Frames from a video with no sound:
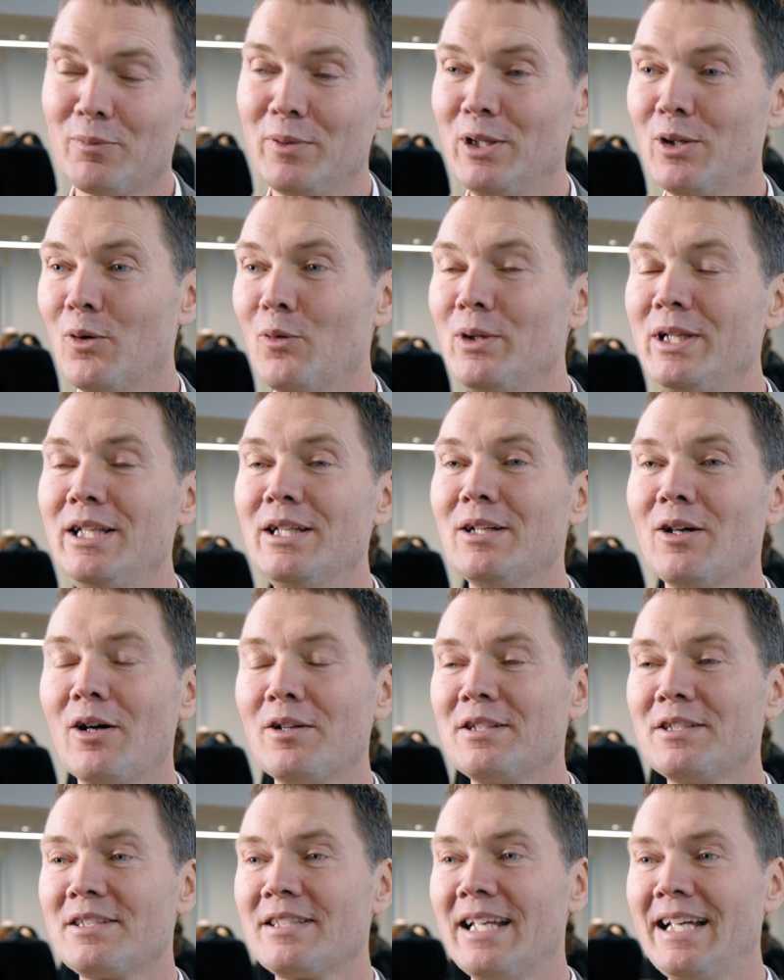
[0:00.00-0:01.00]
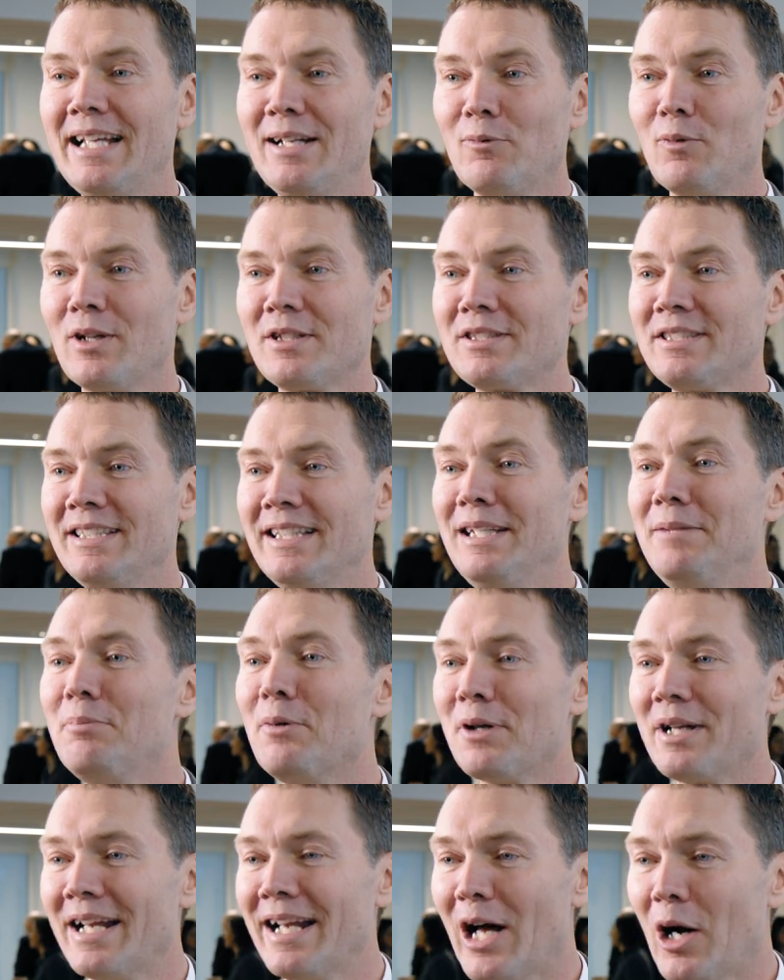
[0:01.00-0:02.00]
we only understand what's the
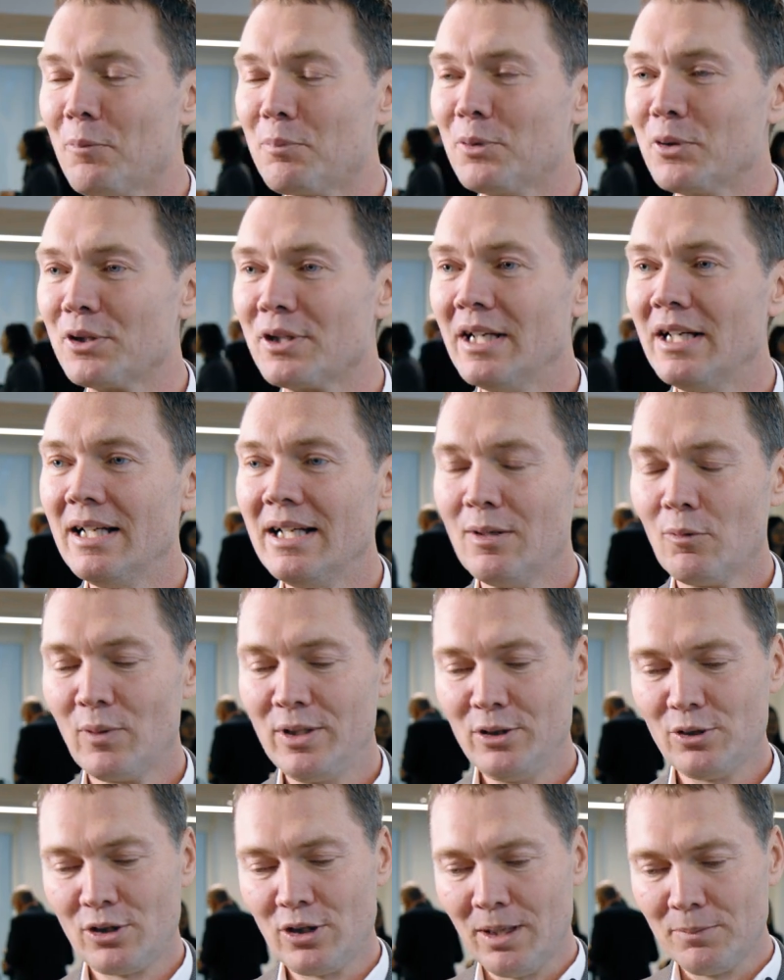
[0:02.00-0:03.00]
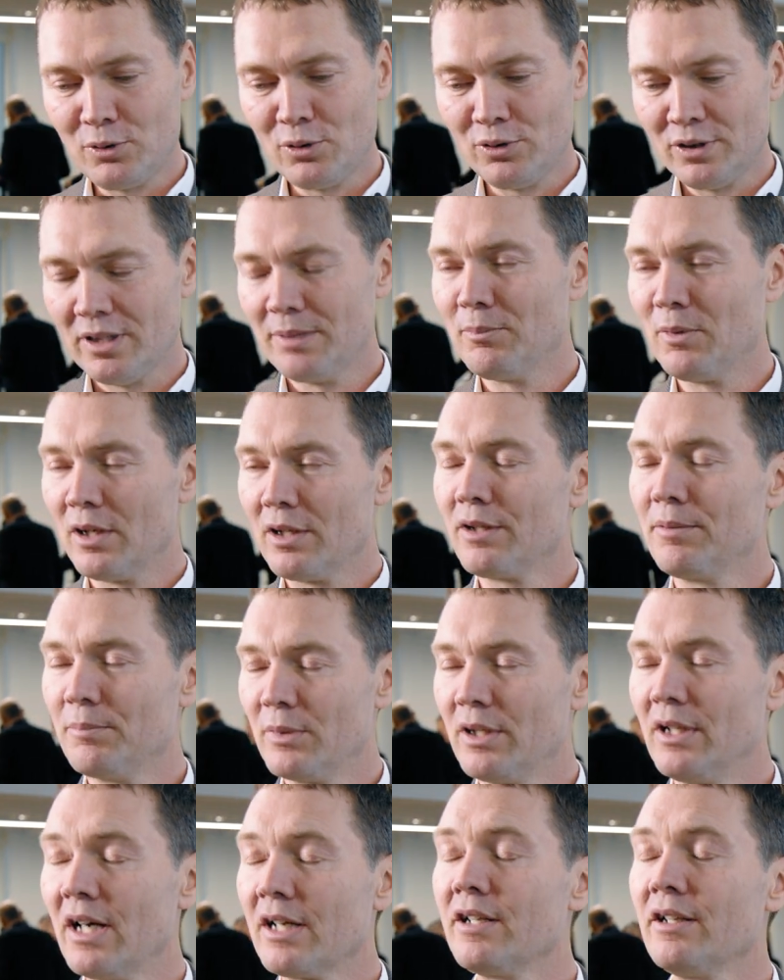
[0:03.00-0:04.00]
input and output. When you come to the
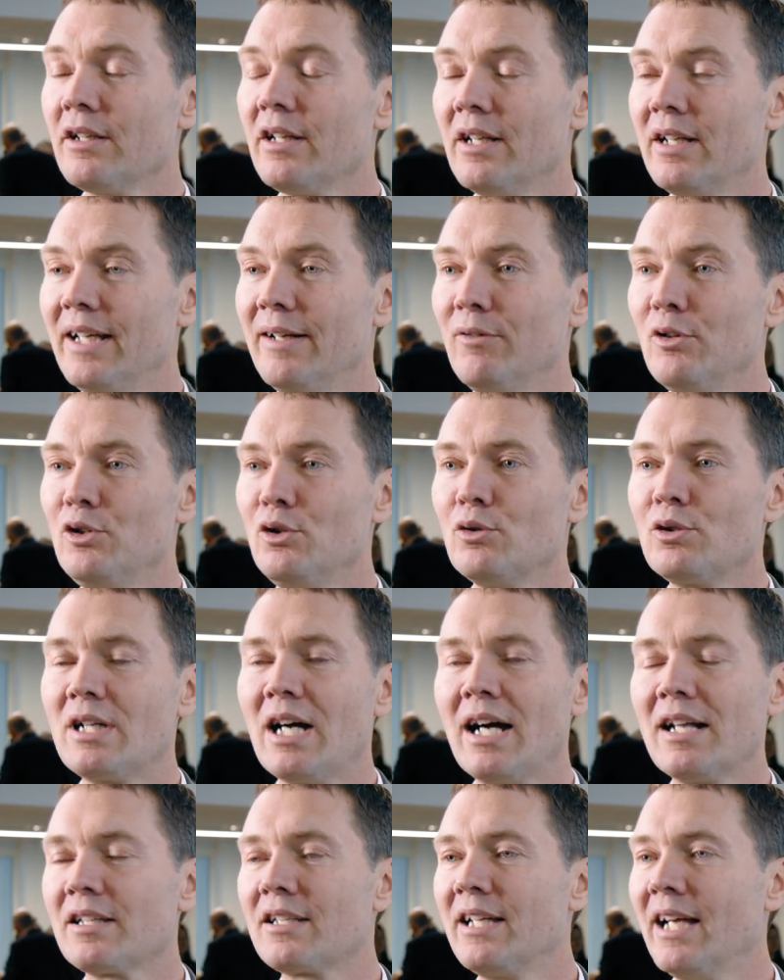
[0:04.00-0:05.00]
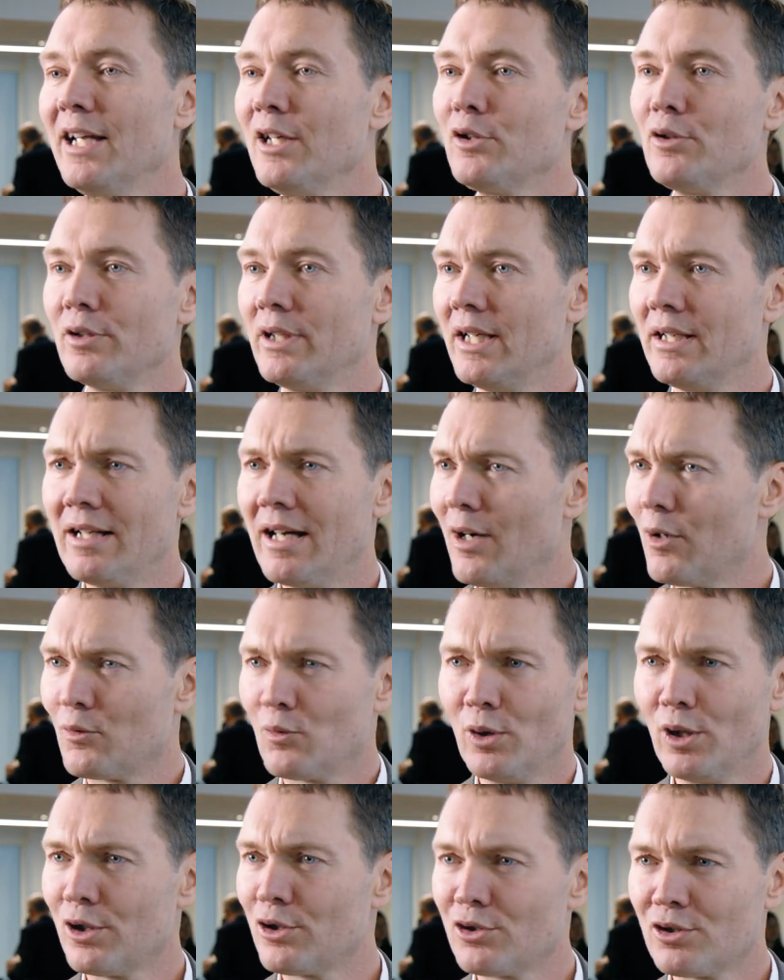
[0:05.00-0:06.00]
molecular level, you can't calculate how it
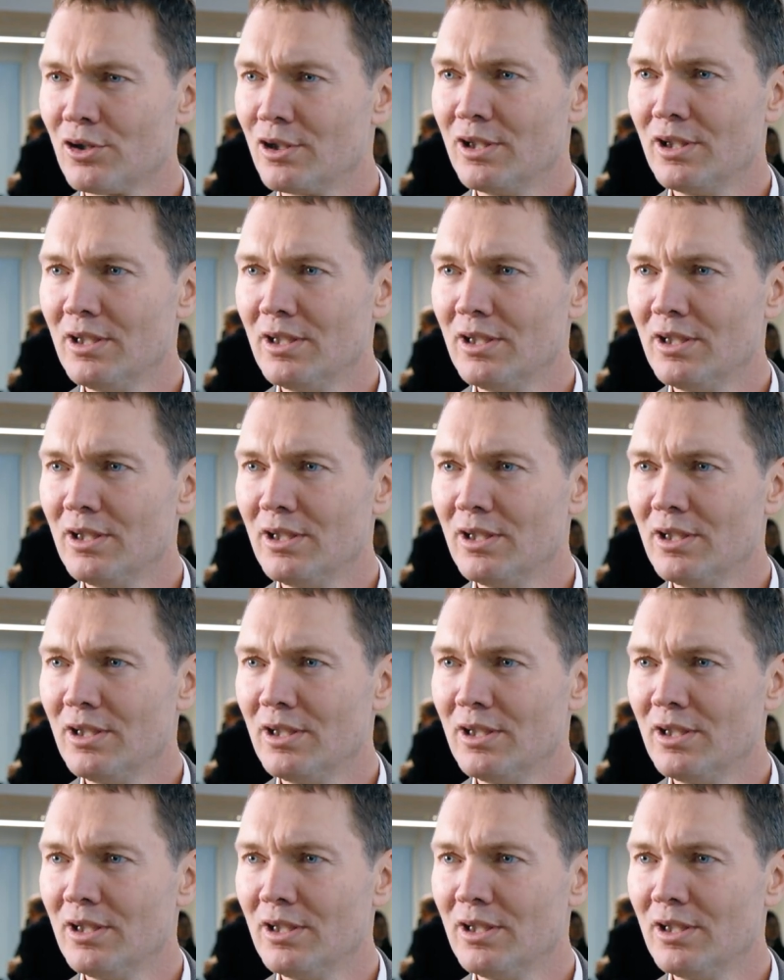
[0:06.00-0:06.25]
works.